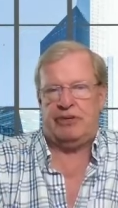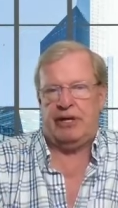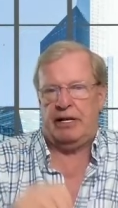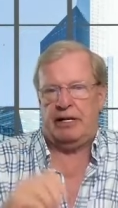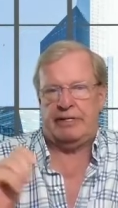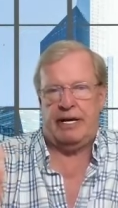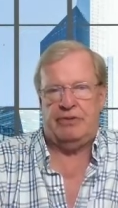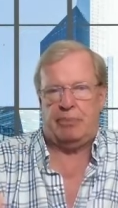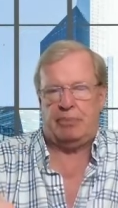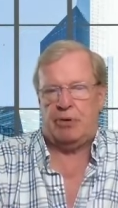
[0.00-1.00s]
selling
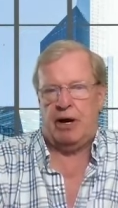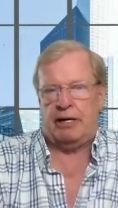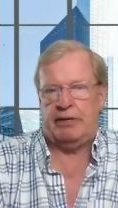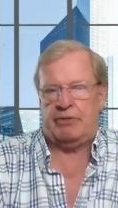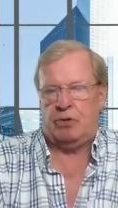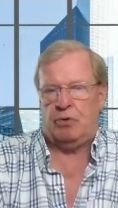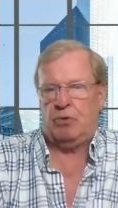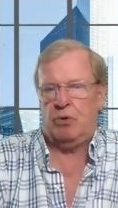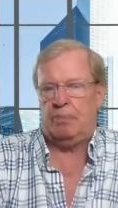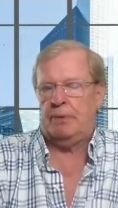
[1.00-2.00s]
tons of product as a
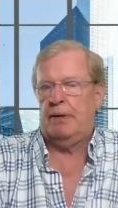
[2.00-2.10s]
group.